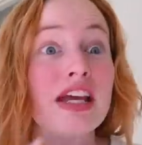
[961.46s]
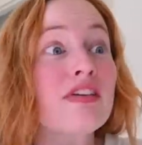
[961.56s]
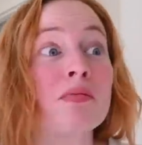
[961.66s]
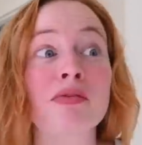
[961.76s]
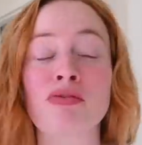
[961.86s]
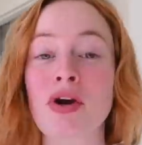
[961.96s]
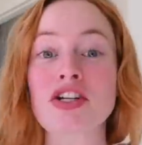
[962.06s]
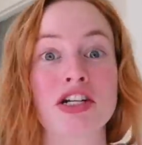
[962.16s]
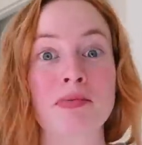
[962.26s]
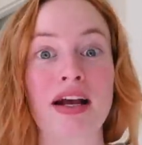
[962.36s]
even before I
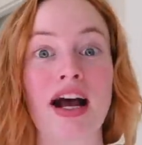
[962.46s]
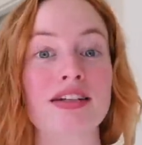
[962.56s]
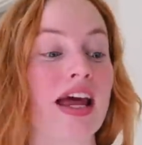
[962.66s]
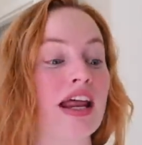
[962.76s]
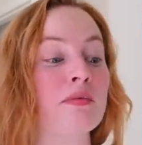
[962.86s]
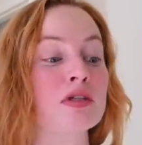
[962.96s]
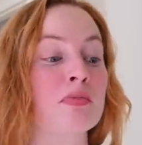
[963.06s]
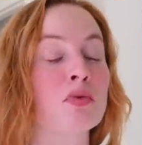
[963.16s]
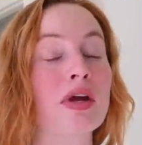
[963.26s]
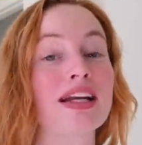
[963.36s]
changed my content, it was
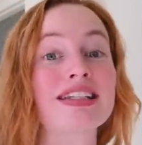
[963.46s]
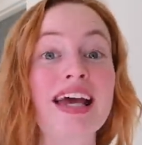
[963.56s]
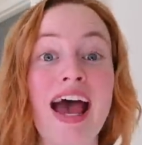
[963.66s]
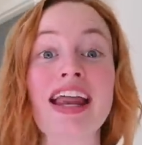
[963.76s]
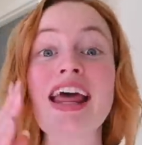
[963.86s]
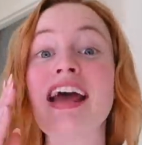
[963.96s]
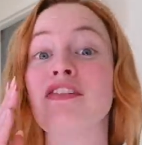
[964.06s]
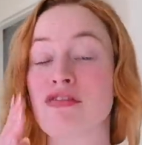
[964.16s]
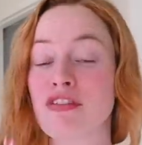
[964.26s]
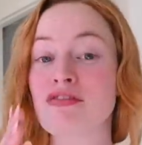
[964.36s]
between 10
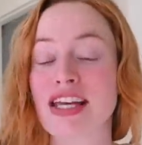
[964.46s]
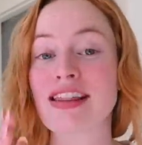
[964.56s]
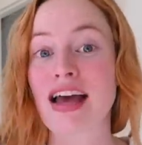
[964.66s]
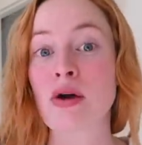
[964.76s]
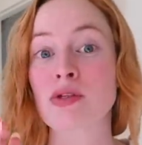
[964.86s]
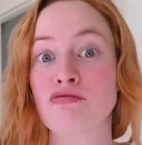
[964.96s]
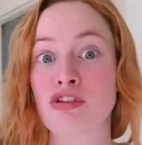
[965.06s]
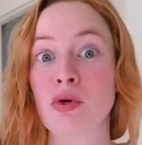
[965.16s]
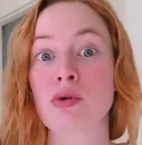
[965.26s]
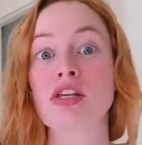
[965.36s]
and 15,000
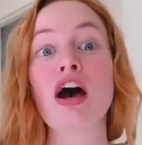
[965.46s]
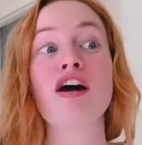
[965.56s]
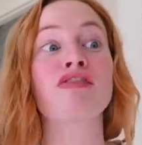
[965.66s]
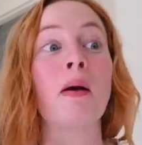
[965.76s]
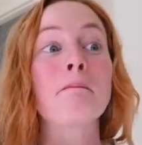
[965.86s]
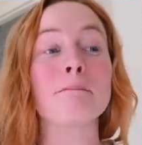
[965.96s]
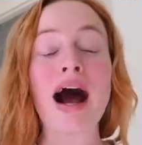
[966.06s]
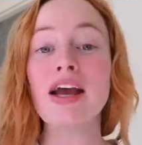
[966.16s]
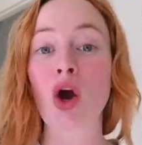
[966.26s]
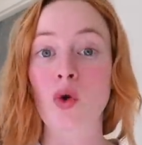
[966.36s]
views from
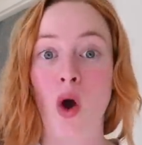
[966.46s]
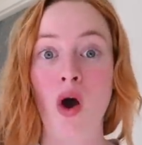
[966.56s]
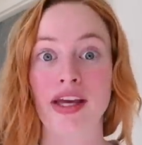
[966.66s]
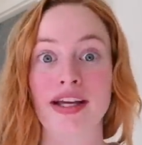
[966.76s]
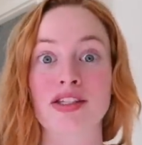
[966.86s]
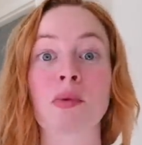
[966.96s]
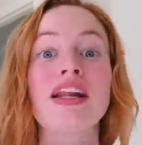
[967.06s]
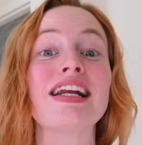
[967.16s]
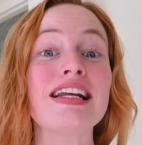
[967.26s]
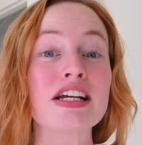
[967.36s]
my own audience when
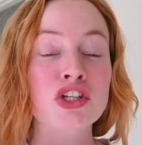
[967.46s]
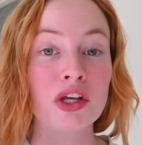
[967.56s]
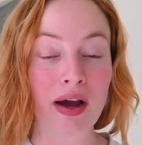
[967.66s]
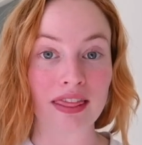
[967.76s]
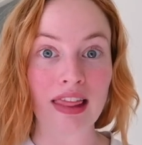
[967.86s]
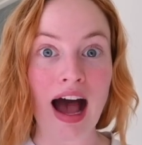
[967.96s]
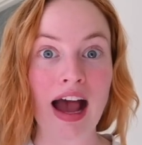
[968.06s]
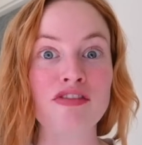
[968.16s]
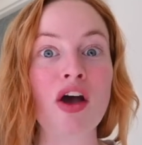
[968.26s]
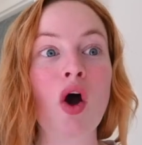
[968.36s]
it initially went
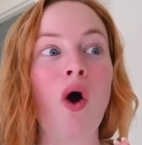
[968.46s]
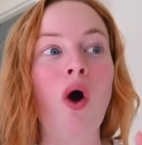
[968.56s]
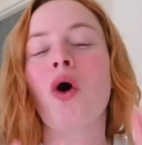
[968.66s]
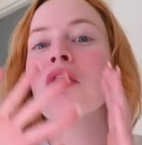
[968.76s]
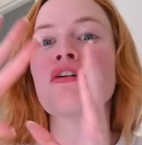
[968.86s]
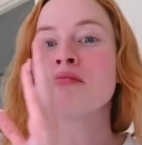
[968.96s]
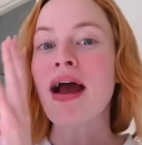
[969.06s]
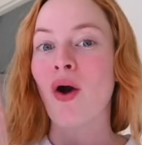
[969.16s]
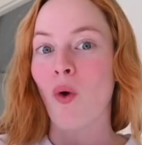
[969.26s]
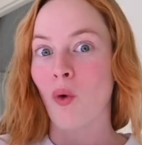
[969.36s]
live. All of
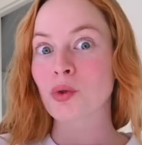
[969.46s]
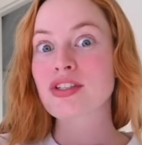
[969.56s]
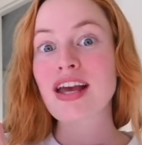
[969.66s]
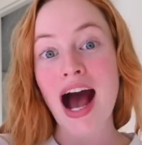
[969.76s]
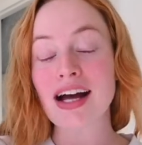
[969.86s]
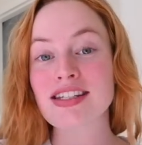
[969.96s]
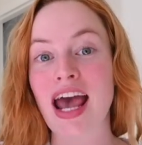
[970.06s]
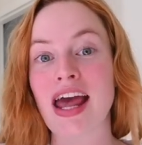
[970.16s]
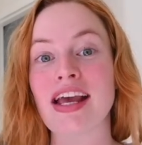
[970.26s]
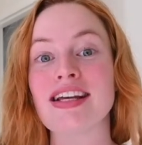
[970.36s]
my old
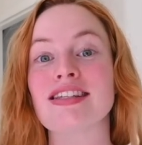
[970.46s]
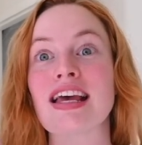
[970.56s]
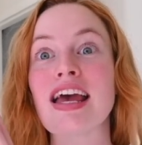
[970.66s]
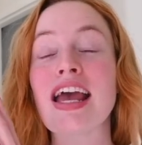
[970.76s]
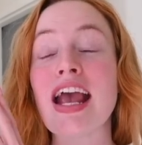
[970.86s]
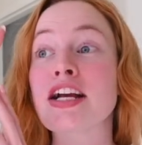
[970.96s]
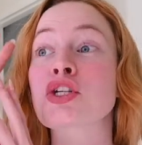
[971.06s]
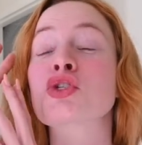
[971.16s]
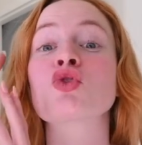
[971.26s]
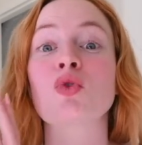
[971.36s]
content is
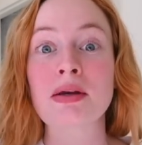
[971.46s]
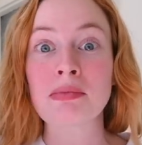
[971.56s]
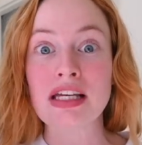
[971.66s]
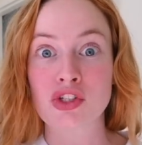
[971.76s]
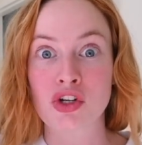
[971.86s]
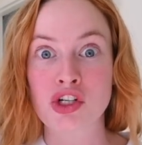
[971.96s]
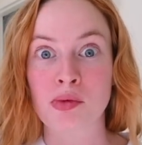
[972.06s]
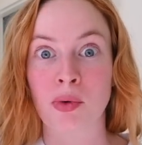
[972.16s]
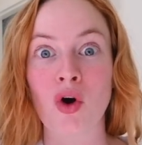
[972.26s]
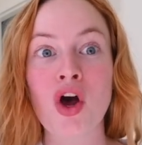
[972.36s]
extremely
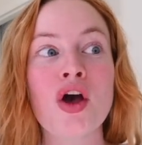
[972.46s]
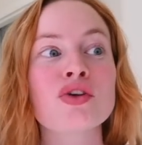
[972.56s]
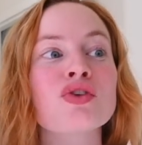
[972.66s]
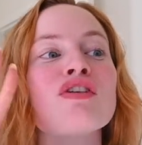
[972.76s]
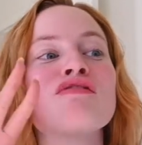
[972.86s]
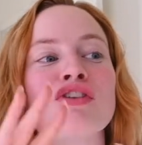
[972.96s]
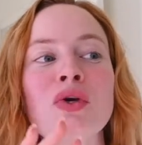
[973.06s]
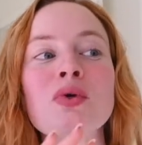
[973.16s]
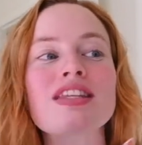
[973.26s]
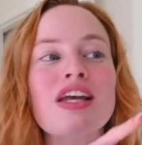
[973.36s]
searchable. So the
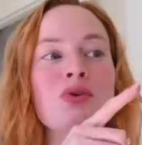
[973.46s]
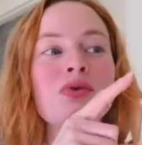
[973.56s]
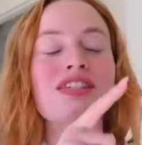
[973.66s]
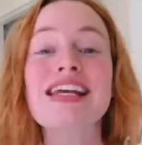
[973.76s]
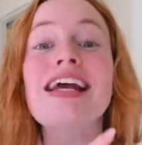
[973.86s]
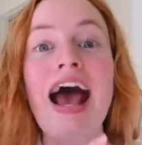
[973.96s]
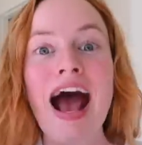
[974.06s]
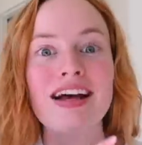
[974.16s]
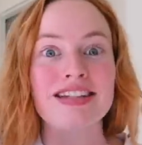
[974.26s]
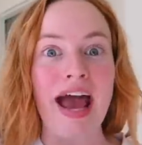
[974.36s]
views that you see it
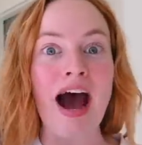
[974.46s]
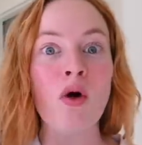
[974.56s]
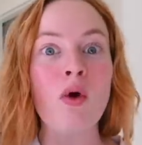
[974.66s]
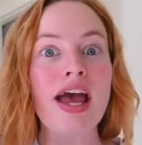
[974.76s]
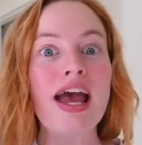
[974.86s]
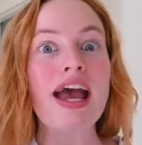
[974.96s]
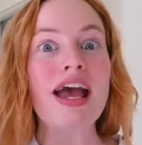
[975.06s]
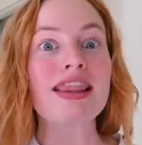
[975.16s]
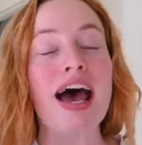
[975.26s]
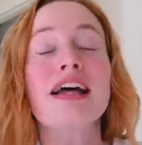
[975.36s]
has now
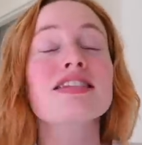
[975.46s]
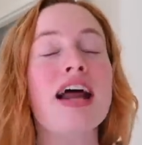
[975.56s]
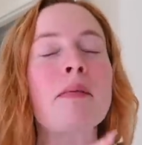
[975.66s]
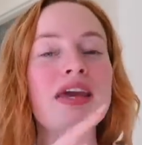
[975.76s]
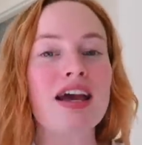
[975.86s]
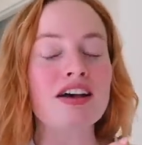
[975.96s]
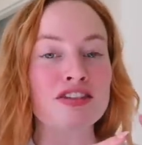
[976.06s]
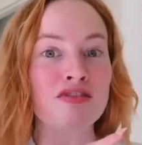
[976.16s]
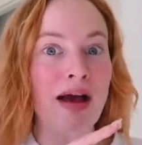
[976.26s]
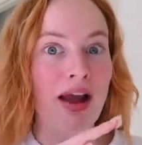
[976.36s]
that's not because
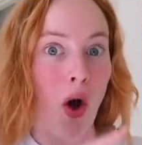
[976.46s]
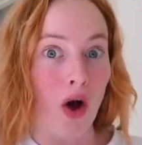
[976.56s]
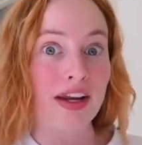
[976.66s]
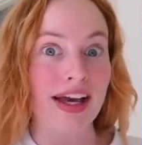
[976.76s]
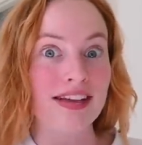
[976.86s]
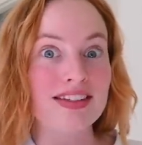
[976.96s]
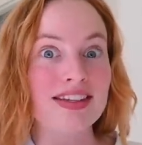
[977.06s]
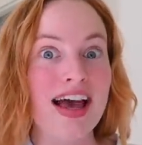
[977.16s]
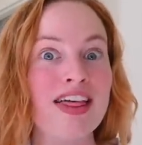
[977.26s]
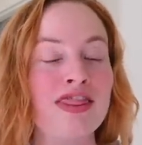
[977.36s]
of my
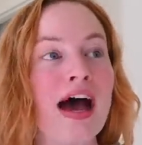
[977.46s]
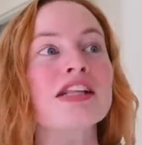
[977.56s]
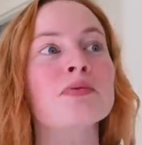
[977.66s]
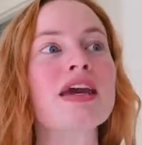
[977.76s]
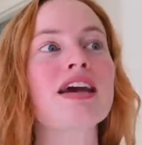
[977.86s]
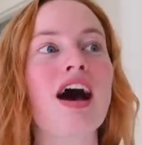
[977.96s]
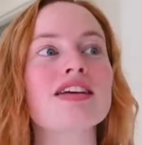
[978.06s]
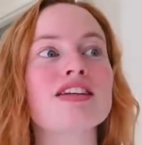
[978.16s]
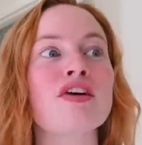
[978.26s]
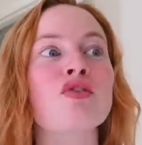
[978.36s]
audience. That's
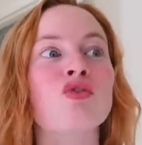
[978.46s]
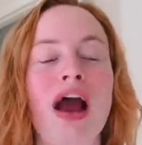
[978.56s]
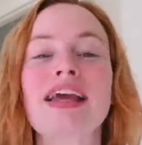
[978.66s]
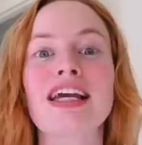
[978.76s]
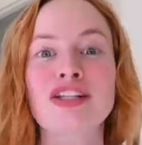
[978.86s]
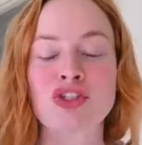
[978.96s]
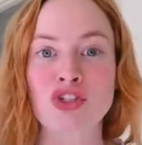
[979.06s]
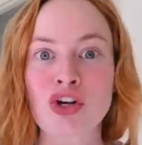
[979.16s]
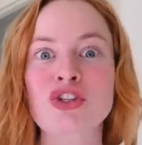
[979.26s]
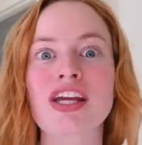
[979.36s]
because of it ranking and
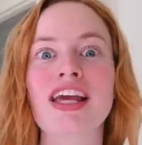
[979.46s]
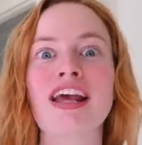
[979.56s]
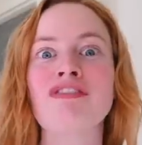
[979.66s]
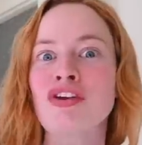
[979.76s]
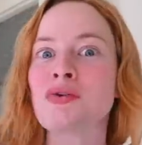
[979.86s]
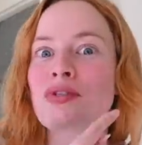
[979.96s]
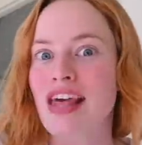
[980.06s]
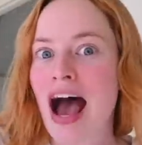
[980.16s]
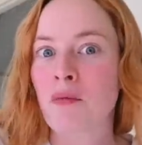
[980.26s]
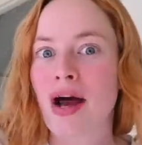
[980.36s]
searching, getting views
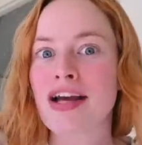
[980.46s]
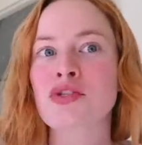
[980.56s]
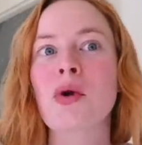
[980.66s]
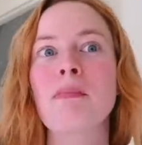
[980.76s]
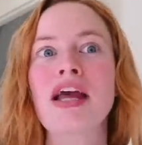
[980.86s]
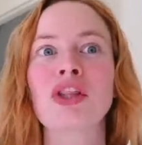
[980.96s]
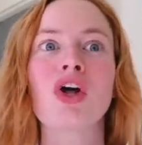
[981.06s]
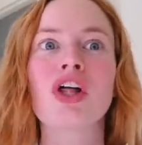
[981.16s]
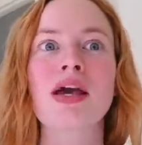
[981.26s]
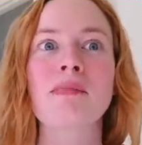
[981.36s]
that way. So it may
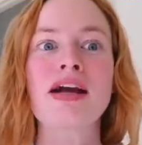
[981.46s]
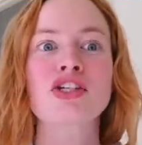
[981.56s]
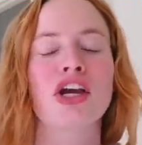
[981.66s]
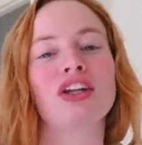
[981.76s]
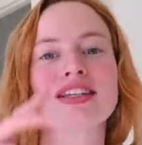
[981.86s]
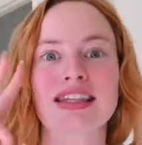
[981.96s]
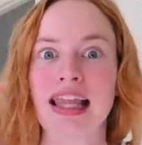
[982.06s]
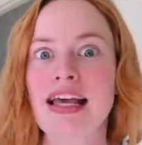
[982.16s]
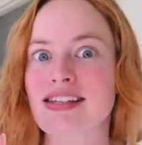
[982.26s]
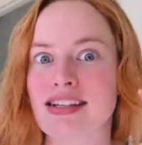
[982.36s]
look like my channel is
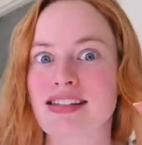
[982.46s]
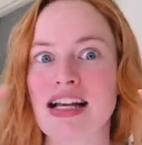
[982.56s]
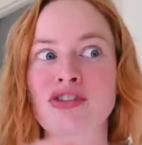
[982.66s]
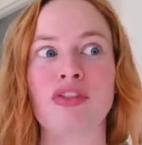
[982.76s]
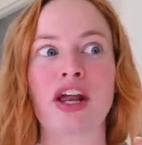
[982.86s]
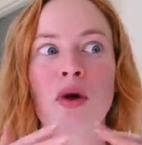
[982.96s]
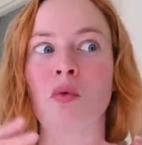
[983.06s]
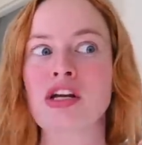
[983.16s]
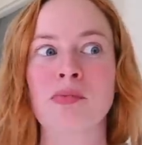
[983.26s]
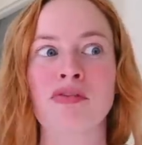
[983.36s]
less successful than it
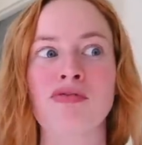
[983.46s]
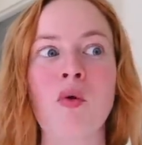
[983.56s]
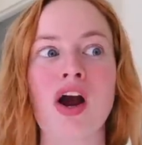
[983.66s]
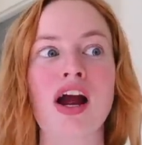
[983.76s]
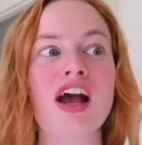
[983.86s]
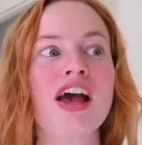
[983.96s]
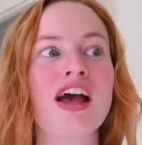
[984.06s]
was before,